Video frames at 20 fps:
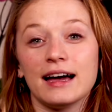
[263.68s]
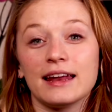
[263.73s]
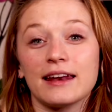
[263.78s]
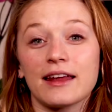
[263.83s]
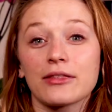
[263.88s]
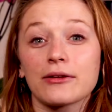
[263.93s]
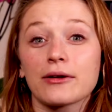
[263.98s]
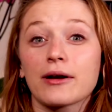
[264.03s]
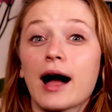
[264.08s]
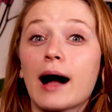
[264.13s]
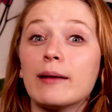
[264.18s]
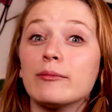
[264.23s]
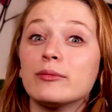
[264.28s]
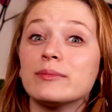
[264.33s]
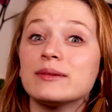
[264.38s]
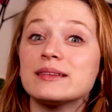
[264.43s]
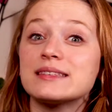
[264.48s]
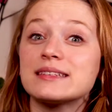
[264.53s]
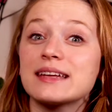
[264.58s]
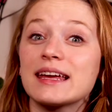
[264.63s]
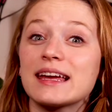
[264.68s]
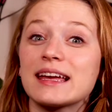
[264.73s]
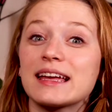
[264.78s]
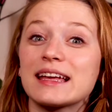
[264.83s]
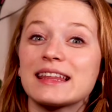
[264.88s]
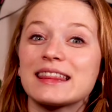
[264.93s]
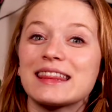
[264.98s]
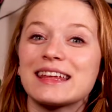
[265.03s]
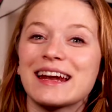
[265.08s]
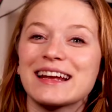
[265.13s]
Another common
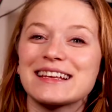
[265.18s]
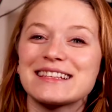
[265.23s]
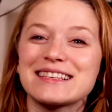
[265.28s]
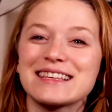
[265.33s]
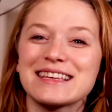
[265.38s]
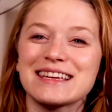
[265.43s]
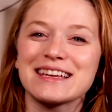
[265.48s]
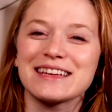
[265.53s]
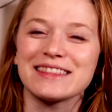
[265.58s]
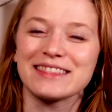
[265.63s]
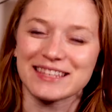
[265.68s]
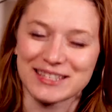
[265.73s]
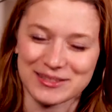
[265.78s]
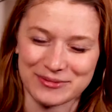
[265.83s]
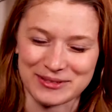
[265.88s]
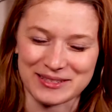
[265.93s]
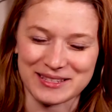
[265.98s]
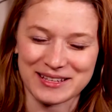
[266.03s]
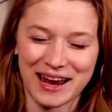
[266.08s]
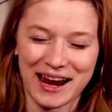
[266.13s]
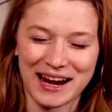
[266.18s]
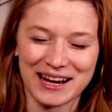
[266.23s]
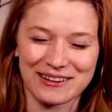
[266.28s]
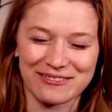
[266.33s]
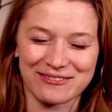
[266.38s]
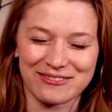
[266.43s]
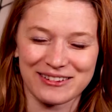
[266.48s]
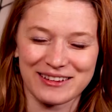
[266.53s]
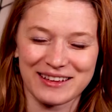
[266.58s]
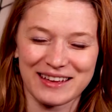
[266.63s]
mistake that I see, and this one's kind
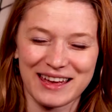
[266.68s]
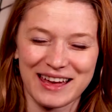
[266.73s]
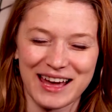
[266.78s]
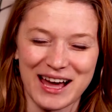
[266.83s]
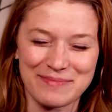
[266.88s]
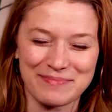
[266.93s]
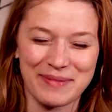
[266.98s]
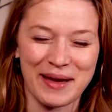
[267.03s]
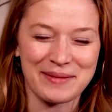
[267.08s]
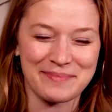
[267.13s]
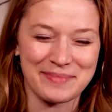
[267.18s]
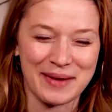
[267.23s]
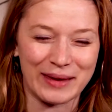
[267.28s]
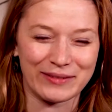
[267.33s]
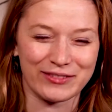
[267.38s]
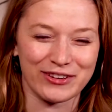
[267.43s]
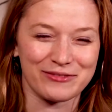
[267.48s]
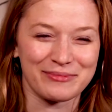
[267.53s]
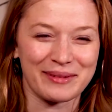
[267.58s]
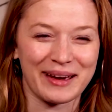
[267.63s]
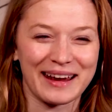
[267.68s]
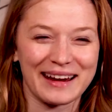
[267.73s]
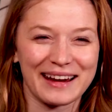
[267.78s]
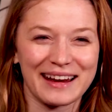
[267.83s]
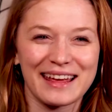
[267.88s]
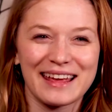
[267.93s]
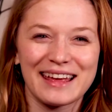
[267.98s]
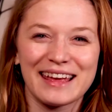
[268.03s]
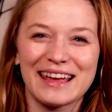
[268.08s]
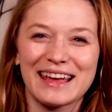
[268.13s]
of a pet peeve of mine,
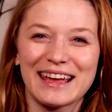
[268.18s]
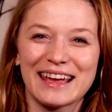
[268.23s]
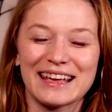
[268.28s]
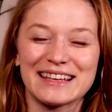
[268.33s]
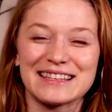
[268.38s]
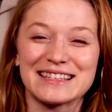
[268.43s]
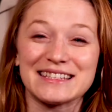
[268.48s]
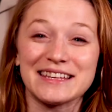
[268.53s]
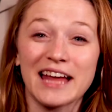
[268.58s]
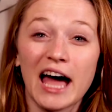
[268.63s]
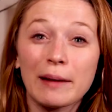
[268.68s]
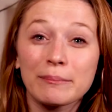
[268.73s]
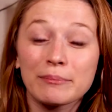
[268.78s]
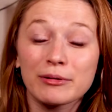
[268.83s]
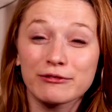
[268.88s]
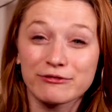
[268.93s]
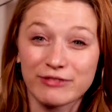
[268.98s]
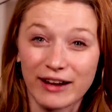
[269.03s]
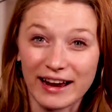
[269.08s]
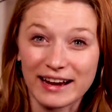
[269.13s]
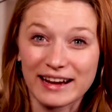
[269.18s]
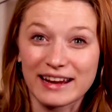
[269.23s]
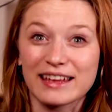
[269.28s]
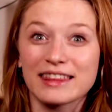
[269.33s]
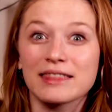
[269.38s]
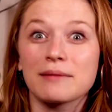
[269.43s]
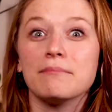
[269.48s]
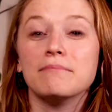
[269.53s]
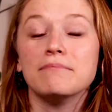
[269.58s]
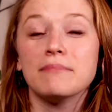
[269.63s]
is not providing
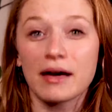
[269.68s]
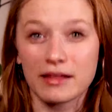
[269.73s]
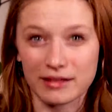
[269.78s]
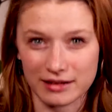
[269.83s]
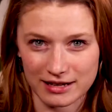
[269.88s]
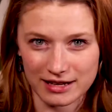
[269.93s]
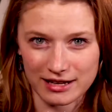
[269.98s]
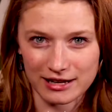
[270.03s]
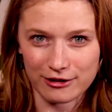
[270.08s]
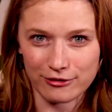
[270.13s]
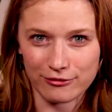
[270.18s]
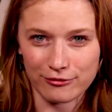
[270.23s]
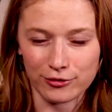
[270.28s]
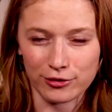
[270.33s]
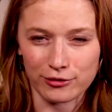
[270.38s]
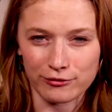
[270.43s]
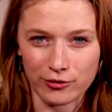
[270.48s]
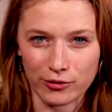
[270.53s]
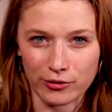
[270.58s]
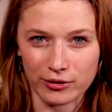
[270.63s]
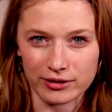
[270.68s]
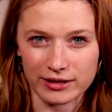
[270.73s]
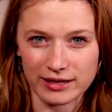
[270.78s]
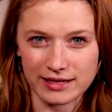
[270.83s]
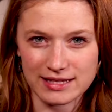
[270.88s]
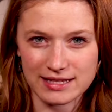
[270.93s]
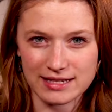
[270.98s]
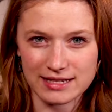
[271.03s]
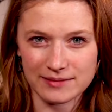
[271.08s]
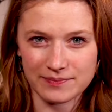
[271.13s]
the melody for the
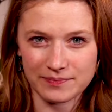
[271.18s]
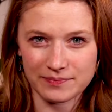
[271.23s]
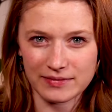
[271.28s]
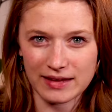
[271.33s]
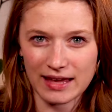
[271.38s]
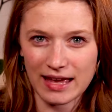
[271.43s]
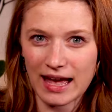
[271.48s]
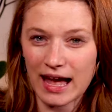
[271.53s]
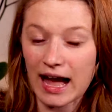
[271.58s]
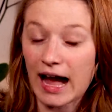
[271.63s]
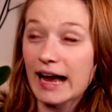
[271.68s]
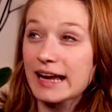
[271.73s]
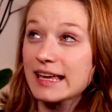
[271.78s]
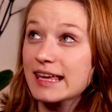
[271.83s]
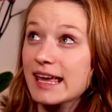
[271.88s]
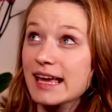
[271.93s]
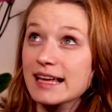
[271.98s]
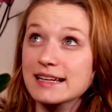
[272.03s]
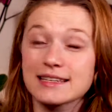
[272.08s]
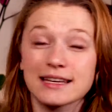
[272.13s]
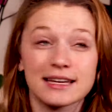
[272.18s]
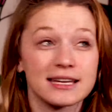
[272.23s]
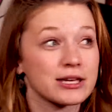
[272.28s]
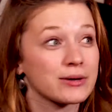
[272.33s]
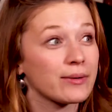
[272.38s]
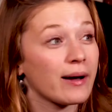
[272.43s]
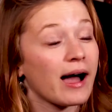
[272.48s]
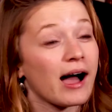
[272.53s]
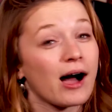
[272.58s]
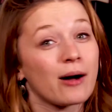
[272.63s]
vocalist. I can't tell
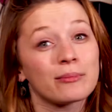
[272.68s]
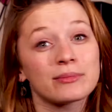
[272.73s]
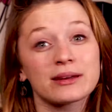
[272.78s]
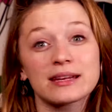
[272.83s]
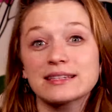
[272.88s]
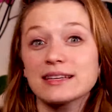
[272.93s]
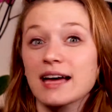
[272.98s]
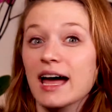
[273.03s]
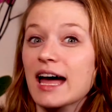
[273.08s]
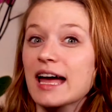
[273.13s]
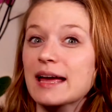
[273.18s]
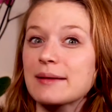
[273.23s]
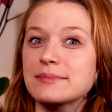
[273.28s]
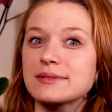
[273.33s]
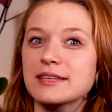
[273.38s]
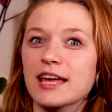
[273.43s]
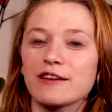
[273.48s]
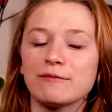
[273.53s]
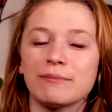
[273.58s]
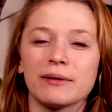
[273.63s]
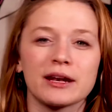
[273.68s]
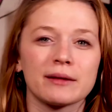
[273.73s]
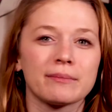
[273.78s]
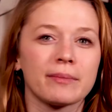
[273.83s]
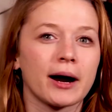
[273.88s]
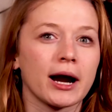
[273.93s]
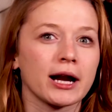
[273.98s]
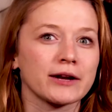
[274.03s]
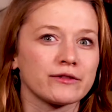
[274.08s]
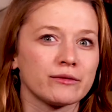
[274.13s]
you how many times I've been
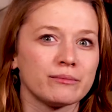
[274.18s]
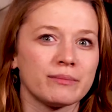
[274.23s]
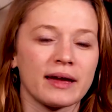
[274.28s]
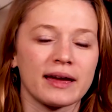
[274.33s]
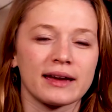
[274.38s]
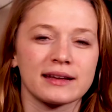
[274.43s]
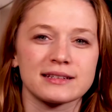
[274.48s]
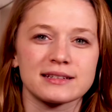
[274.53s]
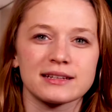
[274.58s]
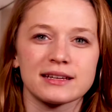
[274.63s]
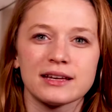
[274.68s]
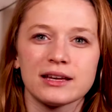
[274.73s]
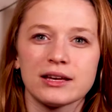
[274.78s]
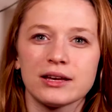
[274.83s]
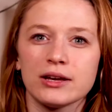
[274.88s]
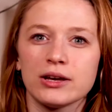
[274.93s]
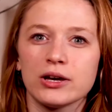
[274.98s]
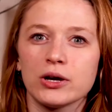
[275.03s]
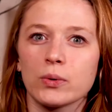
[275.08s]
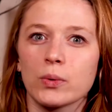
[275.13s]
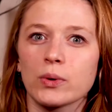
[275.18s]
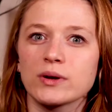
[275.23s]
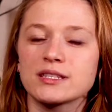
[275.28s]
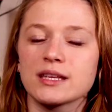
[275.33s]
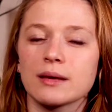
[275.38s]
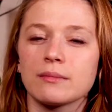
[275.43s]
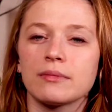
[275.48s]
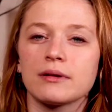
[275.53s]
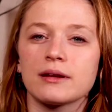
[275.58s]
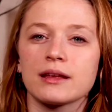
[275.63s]
a part of a band where
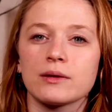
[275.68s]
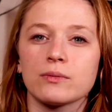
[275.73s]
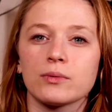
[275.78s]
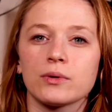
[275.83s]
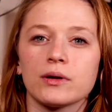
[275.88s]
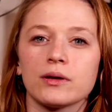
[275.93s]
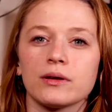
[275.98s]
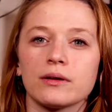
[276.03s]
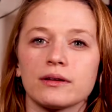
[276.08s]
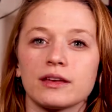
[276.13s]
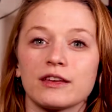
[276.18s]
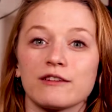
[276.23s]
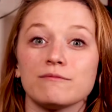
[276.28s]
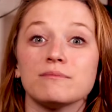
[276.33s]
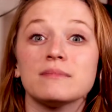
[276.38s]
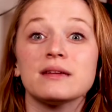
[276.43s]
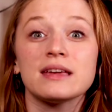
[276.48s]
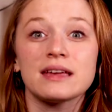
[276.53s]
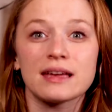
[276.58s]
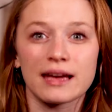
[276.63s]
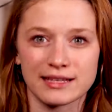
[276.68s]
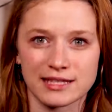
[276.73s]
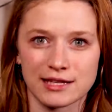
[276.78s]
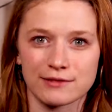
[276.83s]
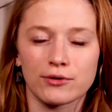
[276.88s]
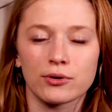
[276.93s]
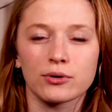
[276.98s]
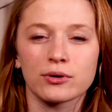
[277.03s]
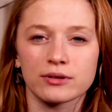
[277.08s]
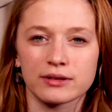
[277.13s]
somebody will give me as the
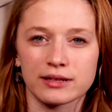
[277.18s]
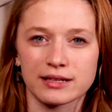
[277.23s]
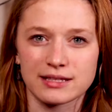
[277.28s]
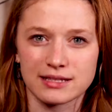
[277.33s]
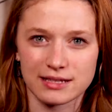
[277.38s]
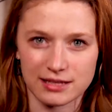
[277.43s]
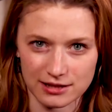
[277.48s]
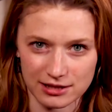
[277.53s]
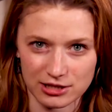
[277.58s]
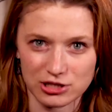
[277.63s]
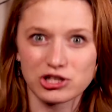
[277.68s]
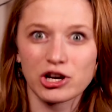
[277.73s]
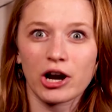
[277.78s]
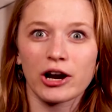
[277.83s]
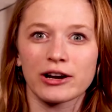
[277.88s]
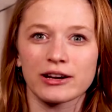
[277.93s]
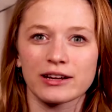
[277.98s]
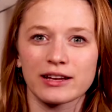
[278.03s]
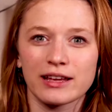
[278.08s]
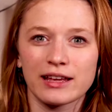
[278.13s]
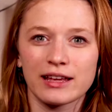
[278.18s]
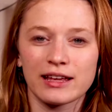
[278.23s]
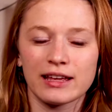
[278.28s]
vocalist the chart